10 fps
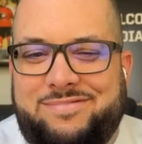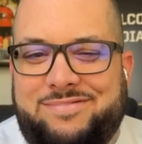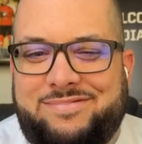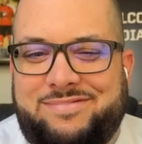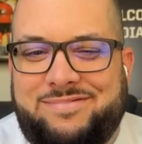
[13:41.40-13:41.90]

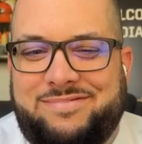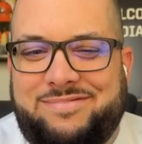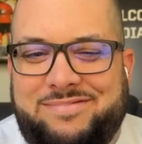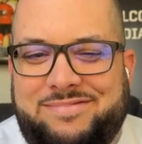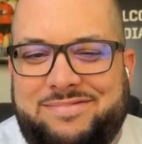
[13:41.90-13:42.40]

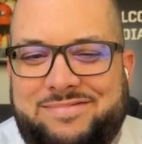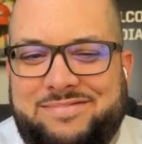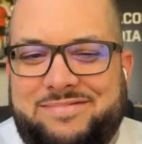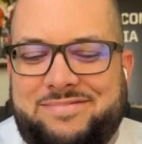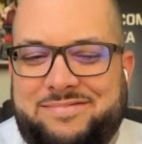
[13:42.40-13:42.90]

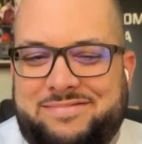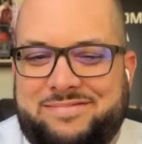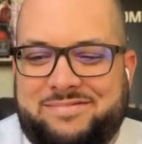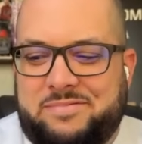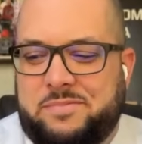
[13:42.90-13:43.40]

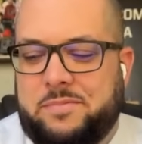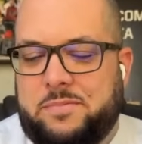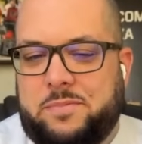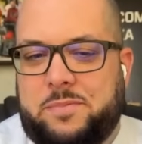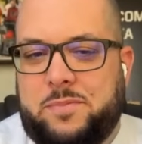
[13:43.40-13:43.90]

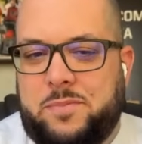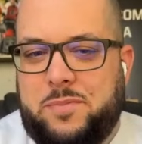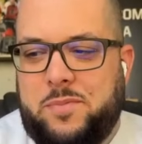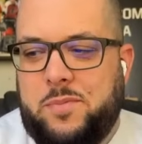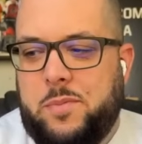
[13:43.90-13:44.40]

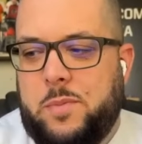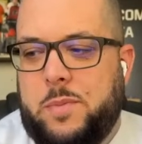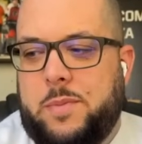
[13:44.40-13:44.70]
This person isn't speaking.